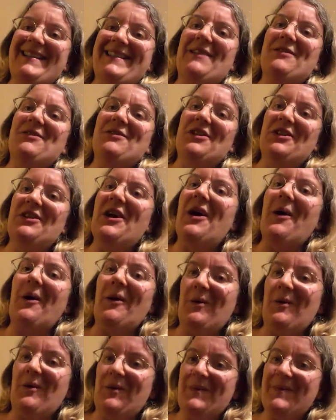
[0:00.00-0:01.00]
So to
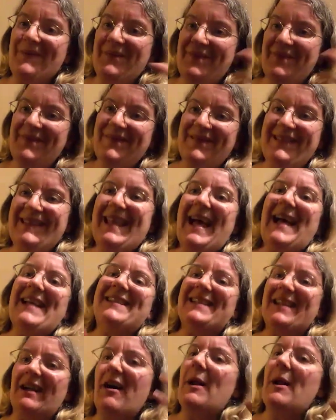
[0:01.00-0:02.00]
know
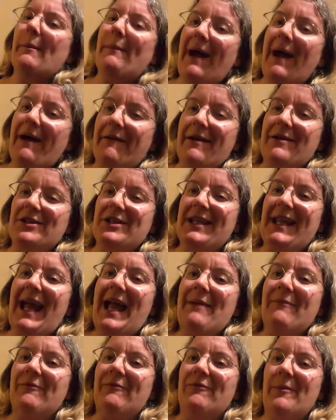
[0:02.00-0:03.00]
that's the kind of background she
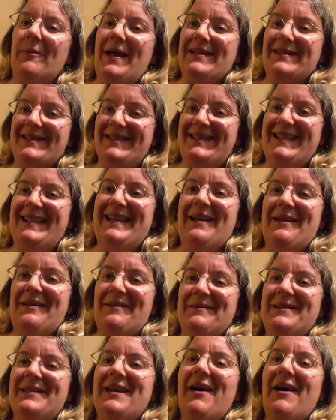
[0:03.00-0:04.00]
came from, that's, you
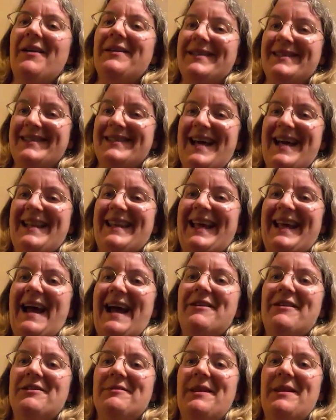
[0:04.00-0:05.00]
know, to understand the
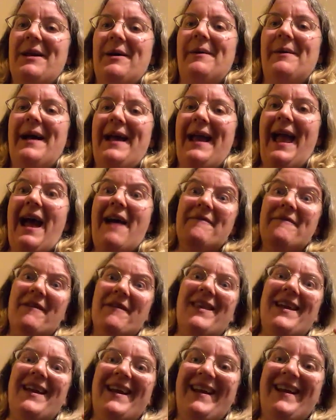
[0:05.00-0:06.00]
character in that way,
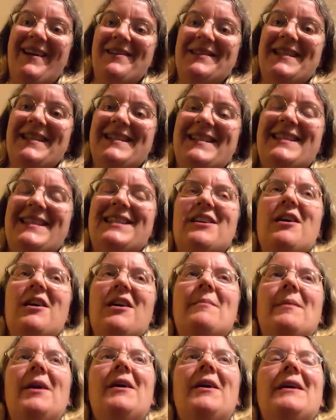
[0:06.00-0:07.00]
everything goes into the
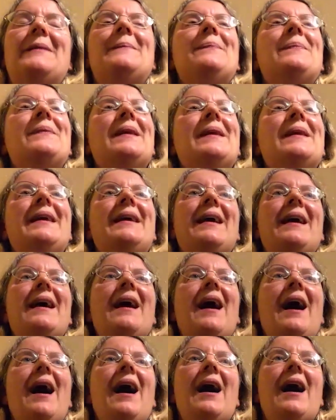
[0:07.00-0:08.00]
timeline.
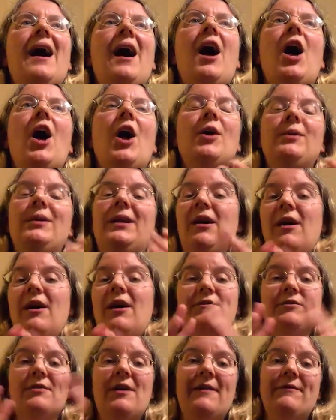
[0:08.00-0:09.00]
Only
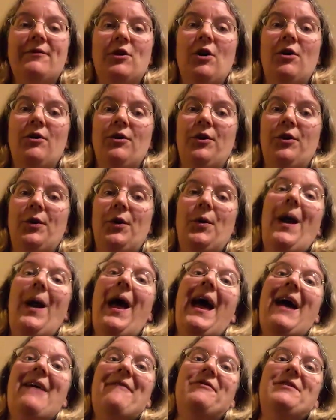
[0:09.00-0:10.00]
after I've gone through
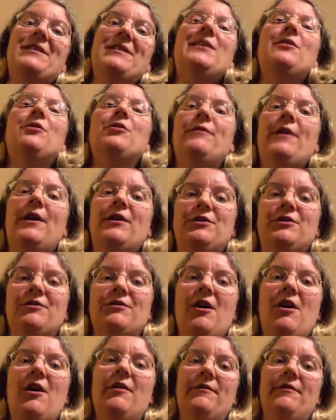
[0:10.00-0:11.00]
every single
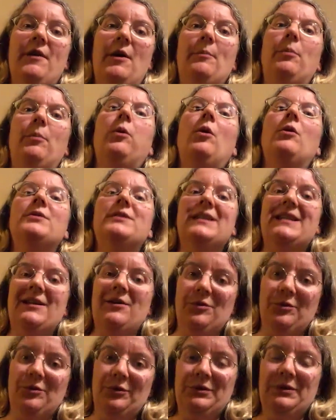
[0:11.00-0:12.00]
photograph and plotted it
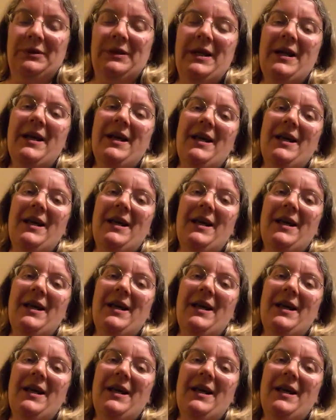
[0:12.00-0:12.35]
all